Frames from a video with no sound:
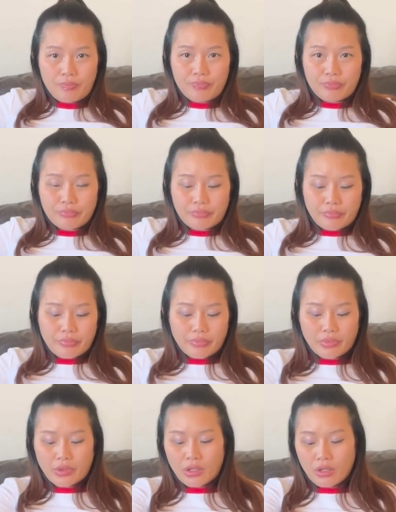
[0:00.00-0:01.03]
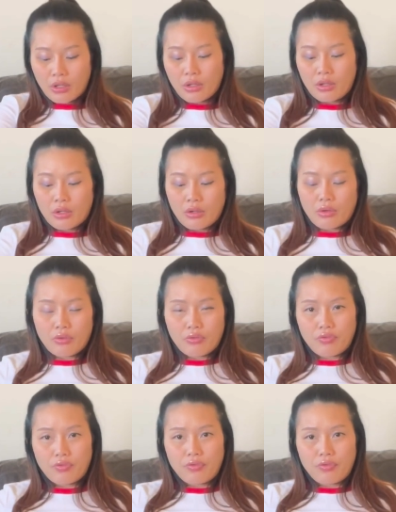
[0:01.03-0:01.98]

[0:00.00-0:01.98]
Nobody speaks.